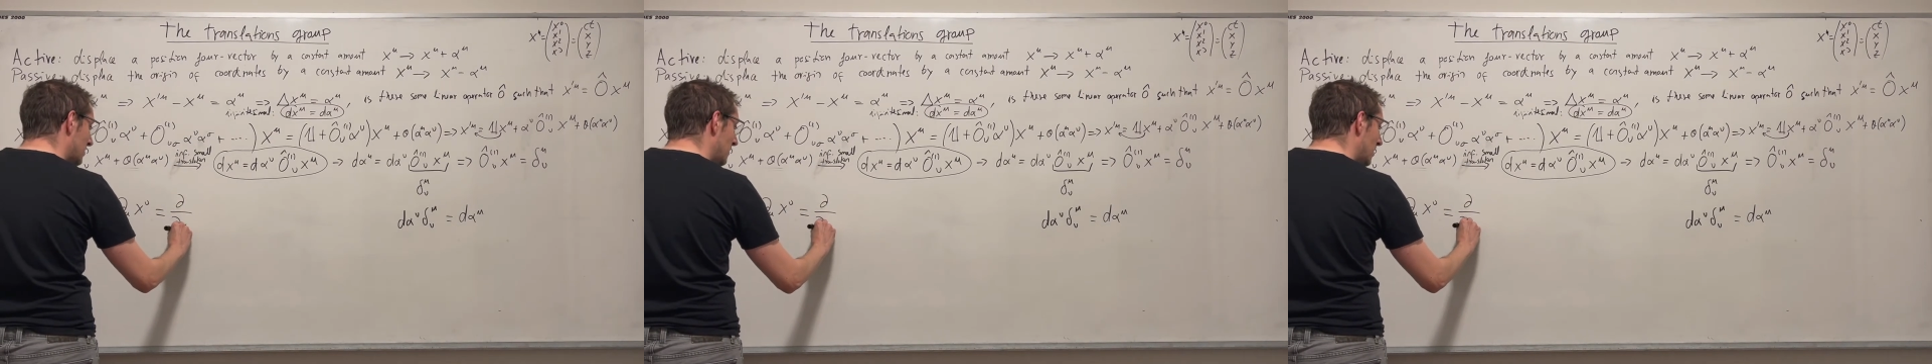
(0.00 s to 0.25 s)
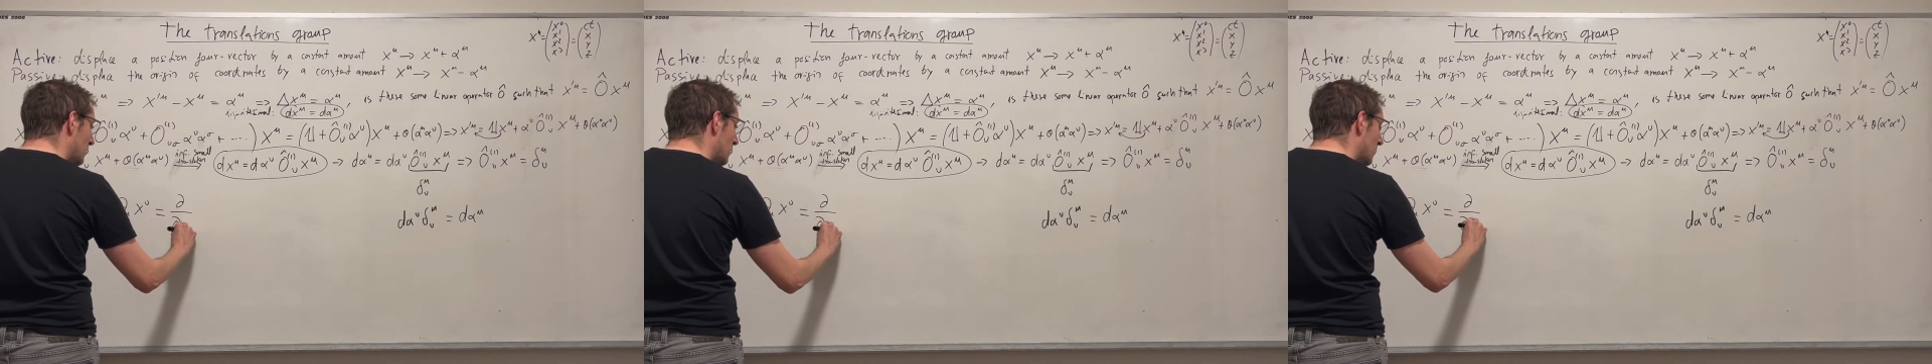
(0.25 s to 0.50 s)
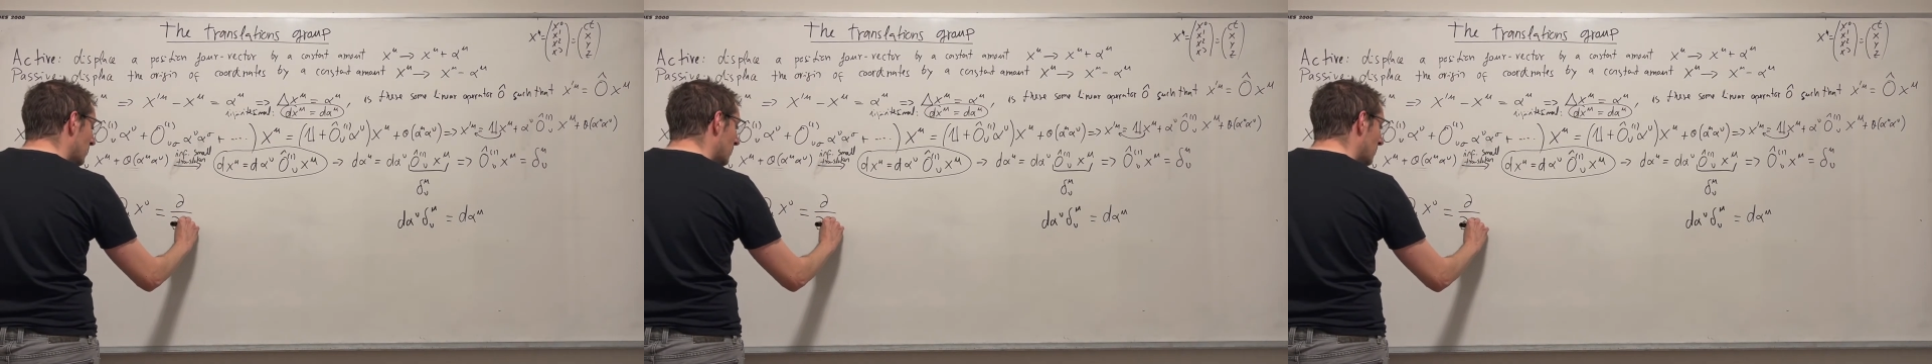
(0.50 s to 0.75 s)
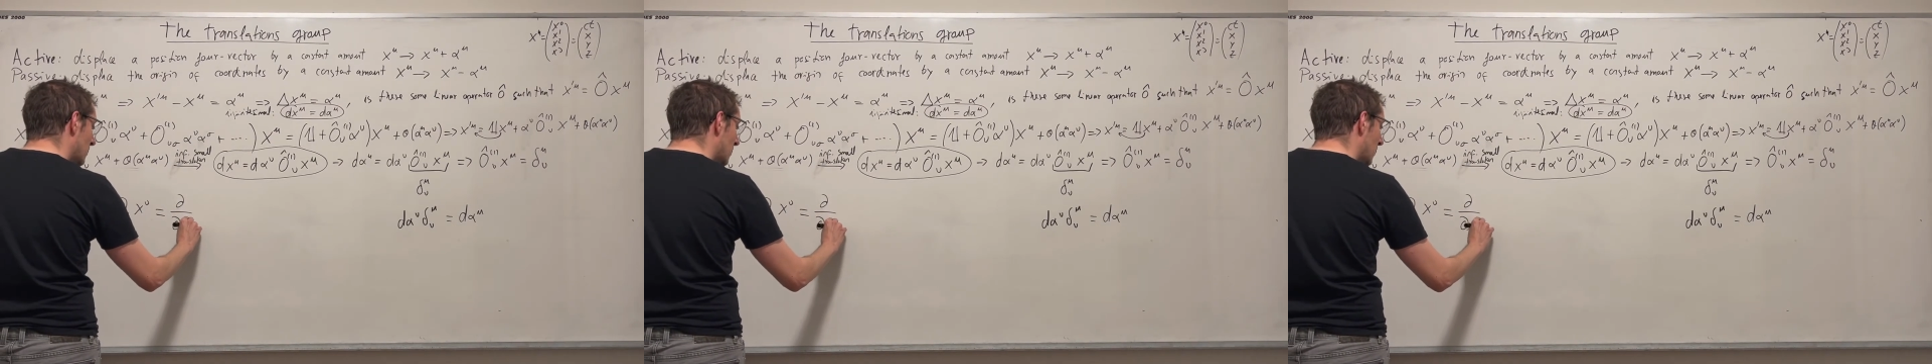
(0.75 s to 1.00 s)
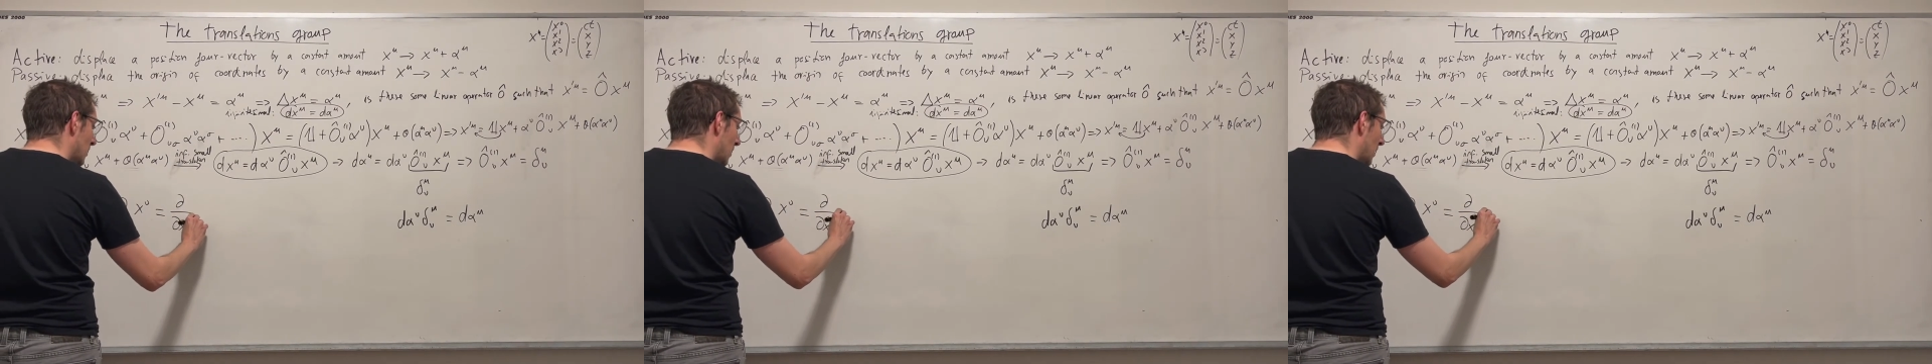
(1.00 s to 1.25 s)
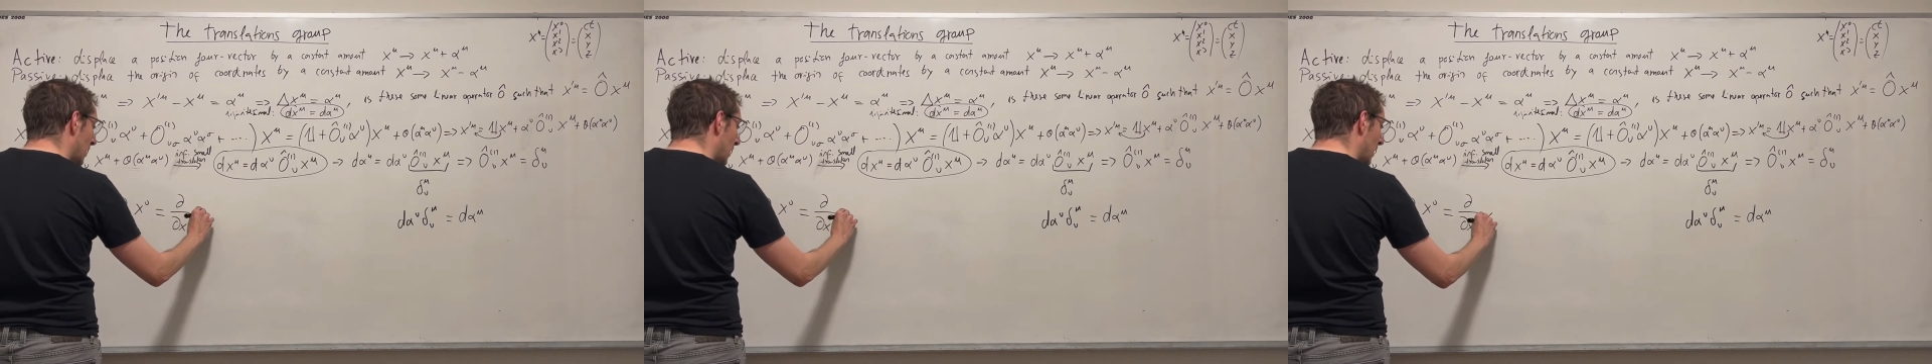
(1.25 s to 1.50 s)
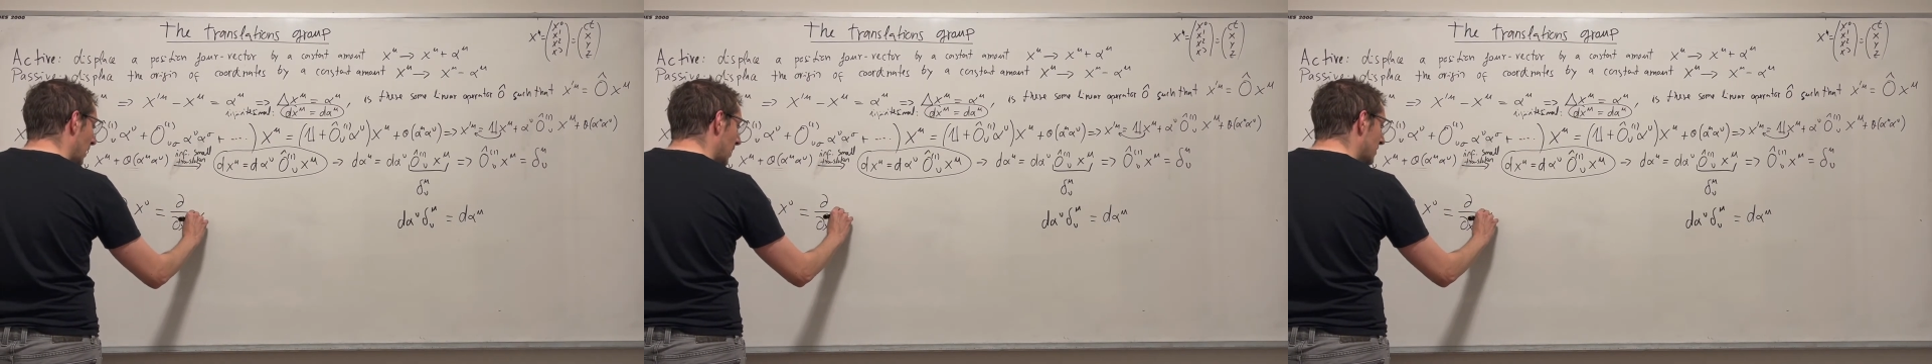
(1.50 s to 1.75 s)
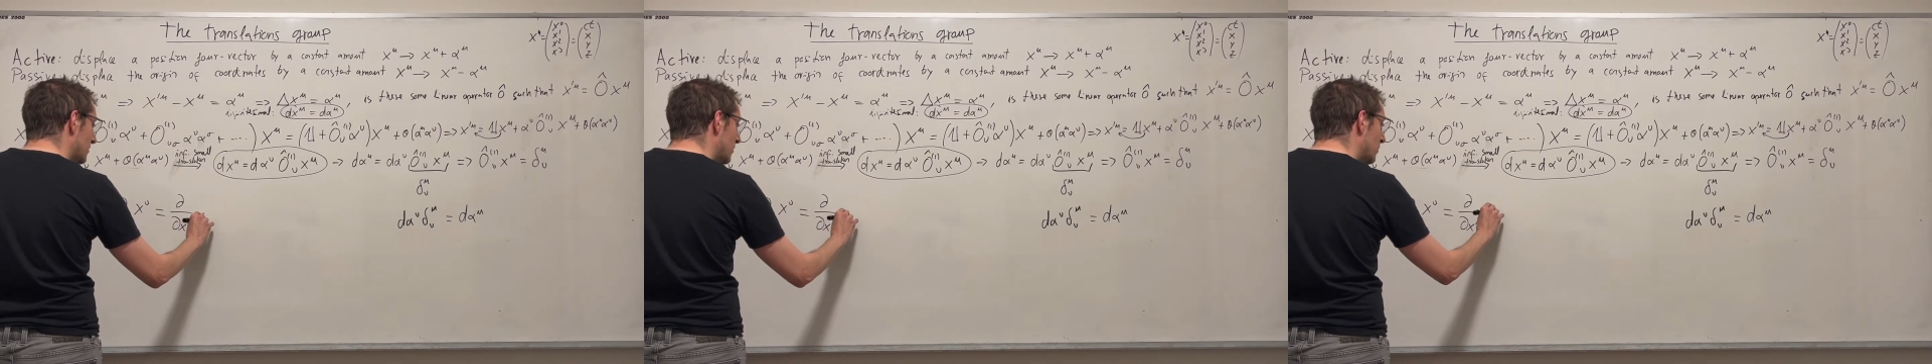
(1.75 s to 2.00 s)
mu,
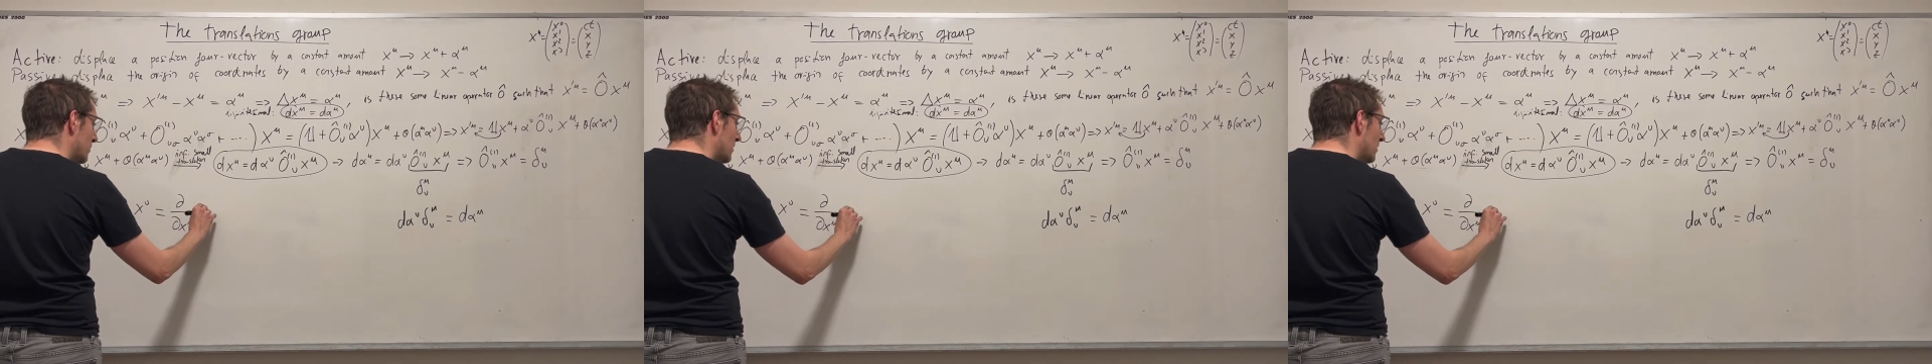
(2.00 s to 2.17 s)
x nu,